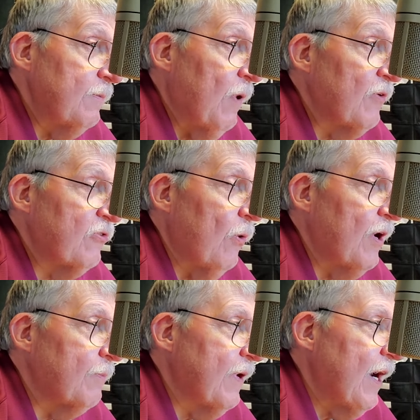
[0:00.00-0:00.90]
well, sort
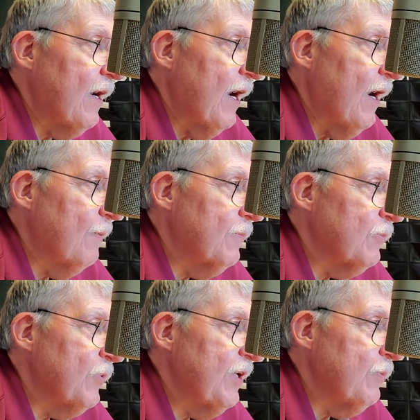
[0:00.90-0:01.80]
of. But
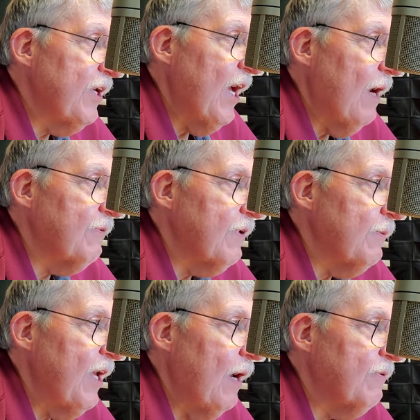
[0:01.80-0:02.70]
we have
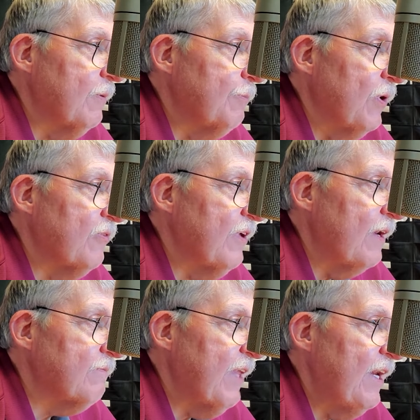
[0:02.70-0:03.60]
some books
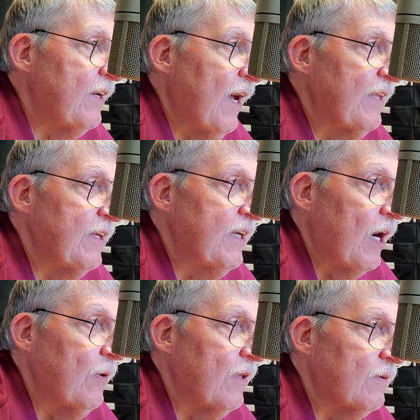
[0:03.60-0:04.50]
that dated
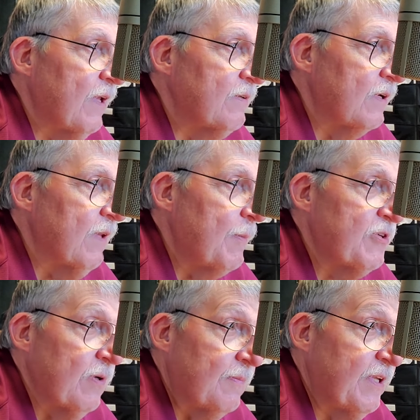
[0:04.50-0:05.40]
1900
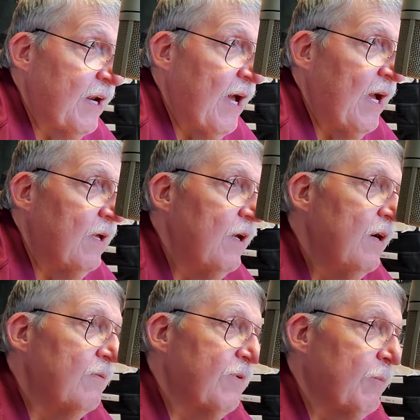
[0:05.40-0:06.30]
Leominster of today,
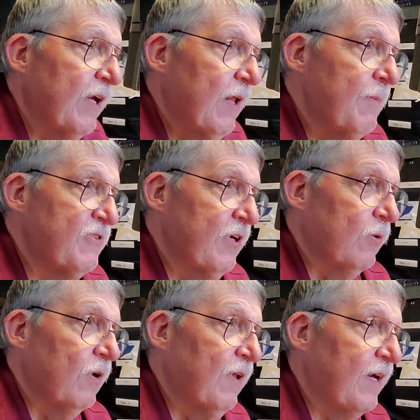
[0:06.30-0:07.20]
from what Leominster
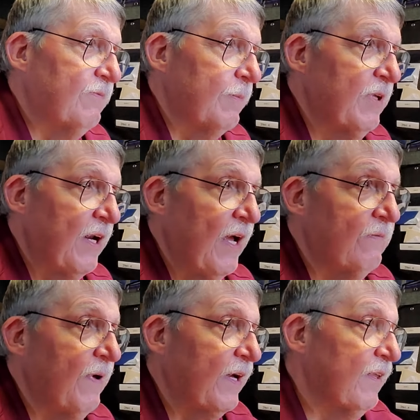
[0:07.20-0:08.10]
looked like from today. In
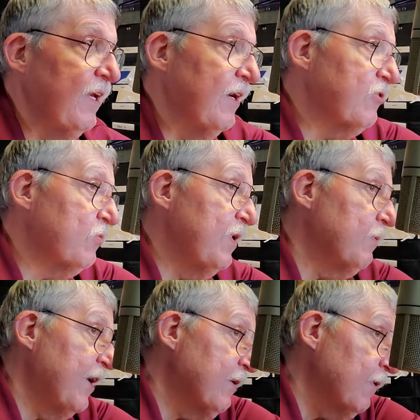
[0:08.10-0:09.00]
fact, the street
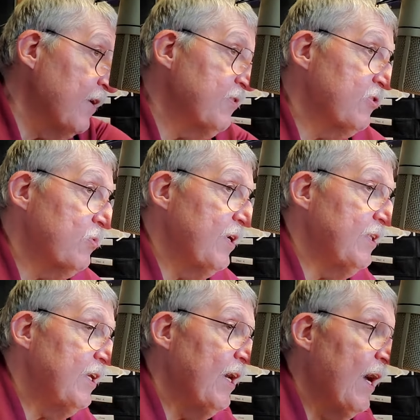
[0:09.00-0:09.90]
right across the street,
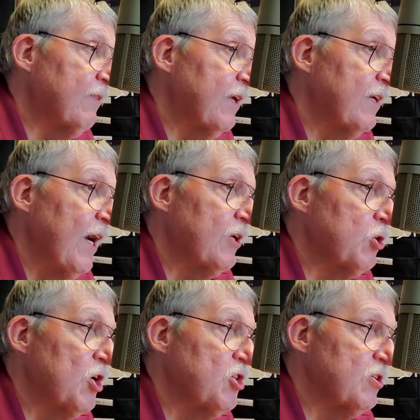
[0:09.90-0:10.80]
the
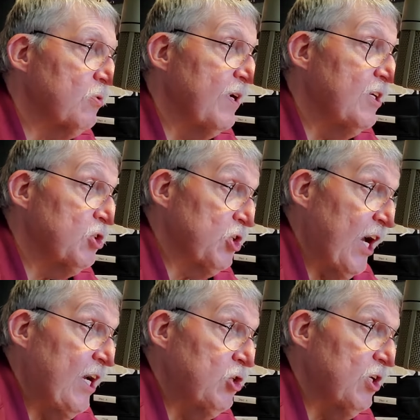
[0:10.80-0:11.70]
Church Street
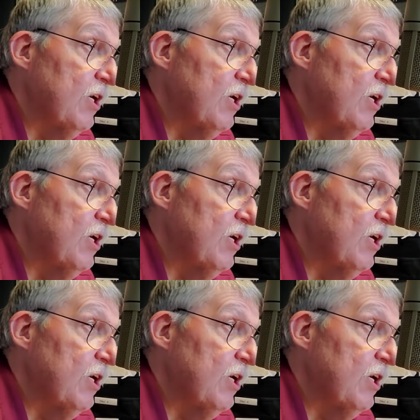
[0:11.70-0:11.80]
Exchange,